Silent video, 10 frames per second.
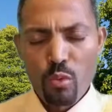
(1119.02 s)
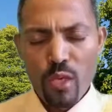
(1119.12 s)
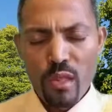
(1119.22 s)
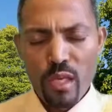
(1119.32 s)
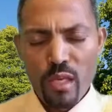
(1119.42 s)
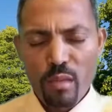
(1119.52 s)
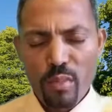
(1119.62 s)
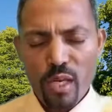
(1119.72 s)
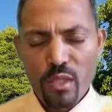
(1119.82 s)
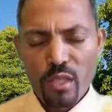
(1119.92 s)
think
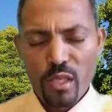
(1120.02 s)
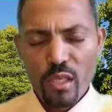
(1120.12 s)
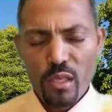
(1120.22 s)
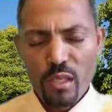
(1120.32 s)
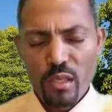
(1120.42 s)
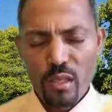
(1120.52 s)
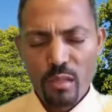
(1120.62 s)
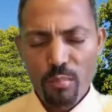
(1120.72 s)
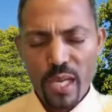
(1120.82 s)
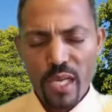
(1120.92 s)
about the
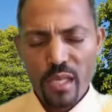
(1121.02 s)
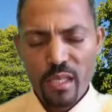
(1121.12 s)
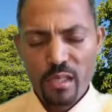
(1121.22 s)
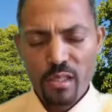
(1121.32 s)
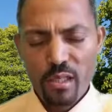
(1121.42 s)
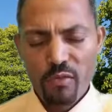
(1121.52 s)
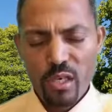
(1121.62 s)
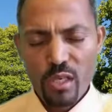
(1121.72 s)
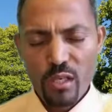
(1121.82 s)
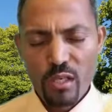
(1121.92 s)
pain and
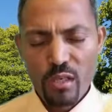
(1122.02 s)
suffering